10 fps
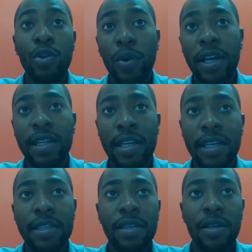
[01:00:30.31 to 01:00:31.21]
Doing
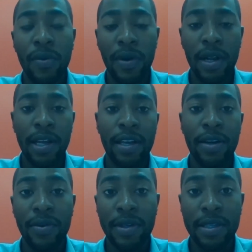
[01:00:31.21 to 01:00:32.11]
this, you will
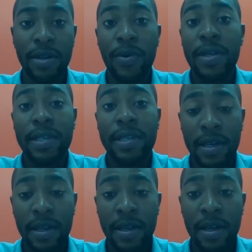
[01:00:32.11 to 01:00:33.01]
increase the risk.